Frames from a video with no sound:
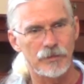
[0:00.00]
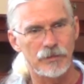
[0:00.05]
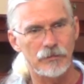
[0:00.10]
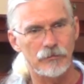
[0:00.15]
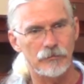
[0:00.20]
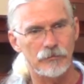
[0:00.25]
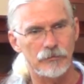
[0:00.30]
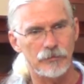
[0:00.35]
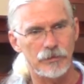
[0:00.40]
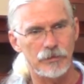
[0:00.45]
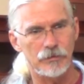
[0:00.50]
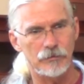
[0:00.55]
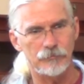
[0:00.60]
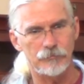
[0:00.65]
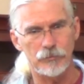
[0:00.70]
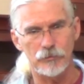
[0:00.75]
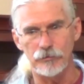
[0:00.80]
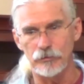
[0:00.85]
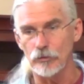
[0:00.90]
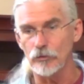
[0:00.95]
he'll he'll
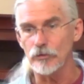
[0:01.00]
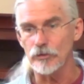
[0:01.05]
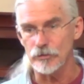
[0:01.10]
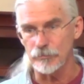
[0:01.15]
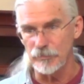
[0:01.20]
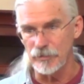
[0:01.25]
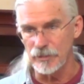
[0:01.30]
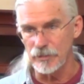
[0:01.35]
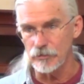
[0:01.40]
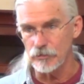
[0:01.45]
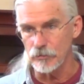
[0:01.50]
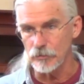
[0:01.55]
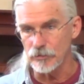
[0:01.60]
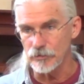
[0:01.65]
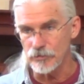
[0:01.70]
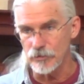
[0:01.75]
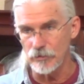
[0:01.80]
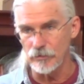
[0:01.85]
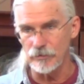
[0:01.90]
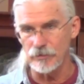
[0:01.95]
put nourishment into
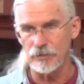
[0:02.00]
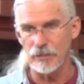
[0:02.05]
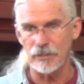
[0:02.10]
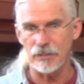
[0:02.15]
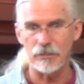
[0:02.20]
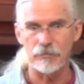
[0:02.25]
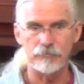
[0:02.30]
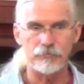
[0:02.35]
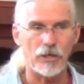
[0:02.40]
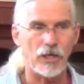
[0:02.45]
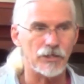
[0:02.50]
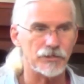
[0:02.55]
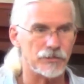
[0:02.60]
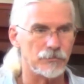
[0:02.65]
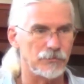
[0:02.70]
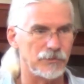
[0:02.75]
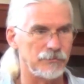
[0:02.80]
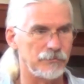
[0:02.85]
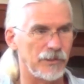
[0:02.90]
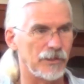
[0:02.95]
it so that it can
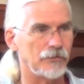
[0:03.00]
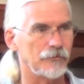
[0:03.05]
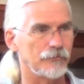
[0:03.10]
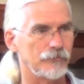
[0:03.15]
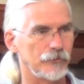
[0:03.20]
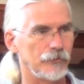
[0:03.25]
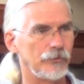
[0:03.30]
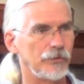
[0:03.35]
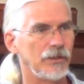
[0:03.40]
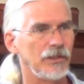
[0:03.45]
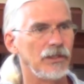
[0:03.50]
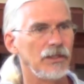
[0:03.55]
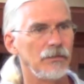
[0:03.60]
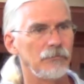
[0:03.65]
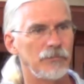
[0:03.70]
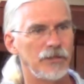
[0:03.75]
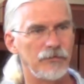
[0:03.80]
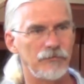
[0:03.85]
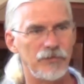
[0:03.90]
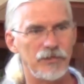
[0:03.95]
possibly bear fruit,
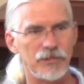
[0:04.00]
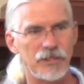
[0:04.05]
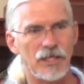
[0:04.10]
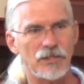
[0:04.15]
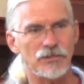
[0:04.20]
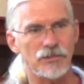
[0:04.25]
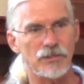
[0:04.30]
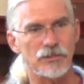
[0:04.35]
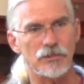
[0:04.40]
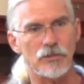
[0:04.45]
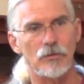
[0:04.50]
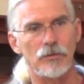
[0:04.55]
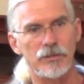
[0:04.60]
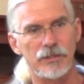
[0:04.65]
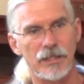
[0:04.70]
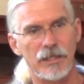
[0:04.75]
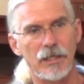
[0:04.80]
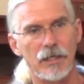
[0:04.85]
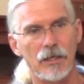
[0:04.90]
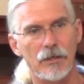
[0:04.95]
but if it doesn't, it's going
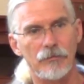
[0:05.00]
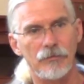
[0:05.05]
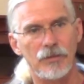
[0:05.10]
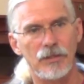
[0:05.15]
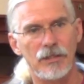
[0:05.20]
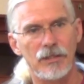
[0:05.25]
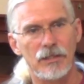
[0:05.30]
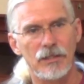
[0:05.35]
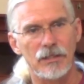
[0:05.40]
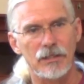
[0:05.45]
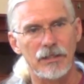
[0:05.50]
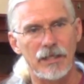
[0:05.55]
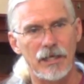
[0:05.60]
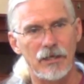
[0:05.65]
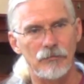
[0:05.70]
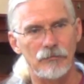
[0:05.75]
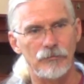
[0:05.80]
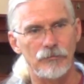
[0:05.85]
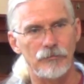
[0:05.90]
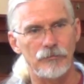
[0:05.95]
down.
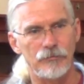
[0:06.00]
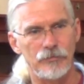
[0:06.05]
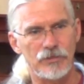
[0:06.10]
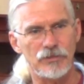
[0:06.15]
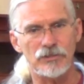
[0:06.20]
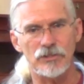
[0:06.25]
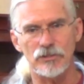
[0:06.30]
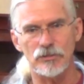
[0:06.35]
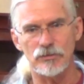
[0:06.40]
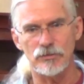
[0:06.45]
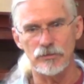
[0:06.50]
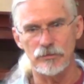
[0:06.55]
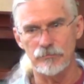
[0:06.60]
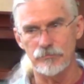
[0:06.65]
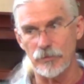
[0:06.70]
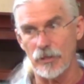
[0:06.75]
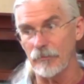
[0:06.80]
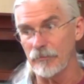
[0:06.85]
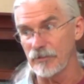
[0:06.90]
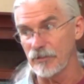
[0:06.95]
Now, this is
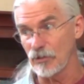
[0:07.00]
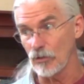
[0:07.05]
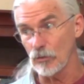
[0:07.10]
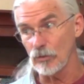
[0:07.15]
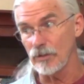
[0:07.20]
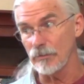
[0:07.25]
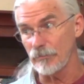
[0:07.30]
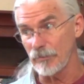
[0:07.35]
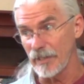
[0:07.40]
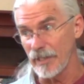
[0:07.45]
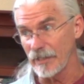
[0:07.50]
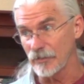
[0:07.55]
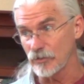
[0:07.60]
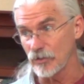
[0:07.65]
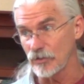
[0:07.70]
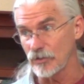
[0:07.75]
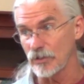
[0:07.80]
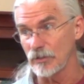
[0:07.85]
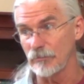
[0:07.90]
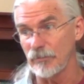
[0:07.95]
probably the only
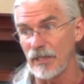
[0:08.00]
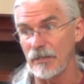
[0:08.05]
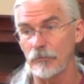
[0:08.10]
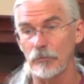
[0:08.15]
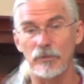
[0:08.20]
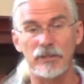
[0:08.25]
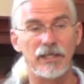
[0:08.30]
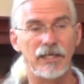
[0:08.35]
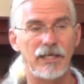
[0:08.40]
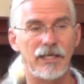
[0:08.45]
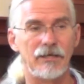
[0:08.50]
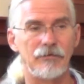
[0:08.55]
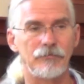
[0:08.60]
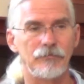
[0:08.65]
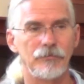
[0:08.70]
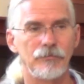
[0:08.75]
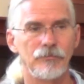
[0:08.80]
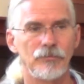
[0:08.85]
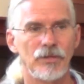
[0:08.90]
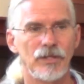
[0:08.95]
passage in the Bible we have
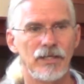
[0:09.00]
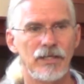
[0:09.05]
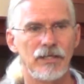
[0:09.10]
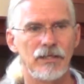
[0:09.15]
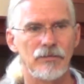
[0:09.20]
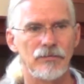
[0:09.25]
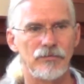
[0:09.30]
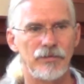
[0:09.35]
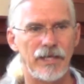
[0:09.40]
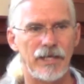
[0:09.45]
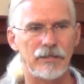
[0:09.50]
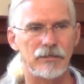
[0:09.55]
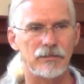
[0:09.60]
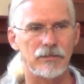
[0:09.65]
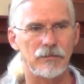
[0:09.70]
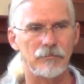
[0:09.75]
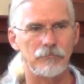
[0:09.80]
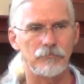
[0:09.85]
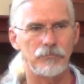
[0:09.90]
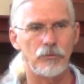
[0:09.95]

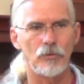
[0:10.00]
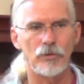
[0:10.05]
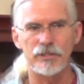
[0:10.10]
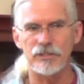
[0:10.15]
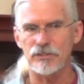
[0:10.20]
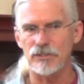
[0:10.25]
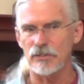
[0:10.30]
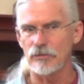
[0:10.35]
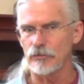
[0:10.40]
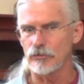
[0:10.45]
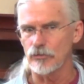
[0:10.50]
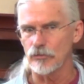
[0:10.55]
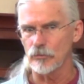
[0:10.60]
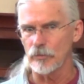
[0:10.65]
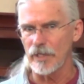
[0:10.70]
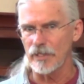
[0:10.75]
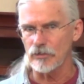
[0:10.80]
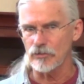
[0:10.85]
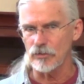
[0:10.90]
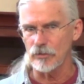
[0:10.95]
that points in the
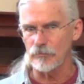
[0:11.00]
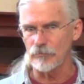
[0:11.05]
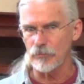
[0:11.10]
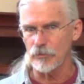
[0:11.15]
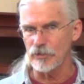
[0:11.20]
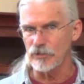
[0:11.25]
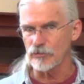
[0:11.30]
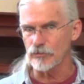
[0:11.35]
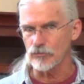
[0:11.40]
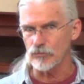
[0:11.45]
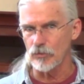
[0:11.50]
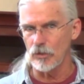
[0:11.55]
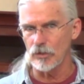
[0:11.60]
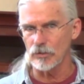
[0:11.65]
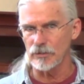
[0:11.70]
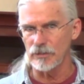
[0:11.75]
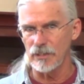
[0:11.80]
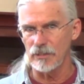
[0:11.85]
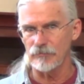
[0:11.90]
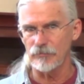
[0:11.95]
direction pretty
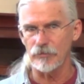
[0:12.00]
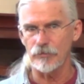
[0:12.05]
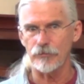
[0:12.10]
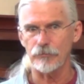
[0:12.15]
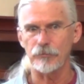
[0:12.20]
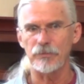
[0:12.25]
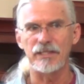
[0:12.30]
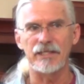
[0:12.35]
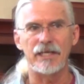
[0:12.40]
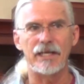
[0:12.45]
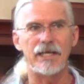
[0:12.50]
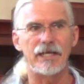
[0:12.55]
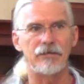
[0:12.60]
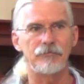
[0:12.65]
strongly of a three and a